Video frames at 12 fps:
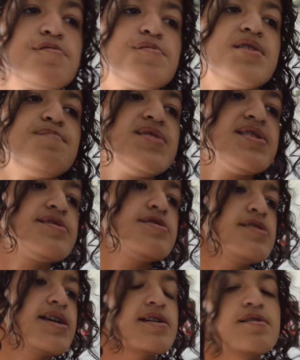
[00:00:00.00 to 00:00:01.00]
what it means
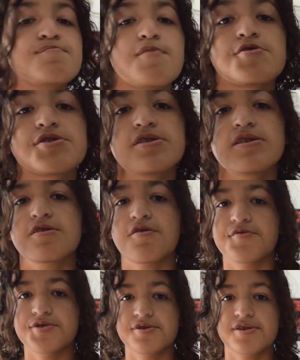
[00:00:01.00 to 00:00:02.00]
to like emotionally
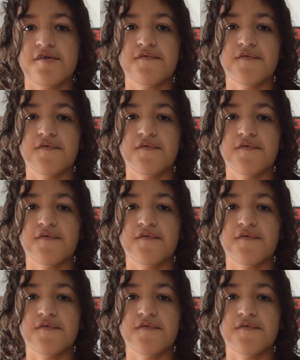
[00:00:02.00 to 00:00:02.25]
close yourself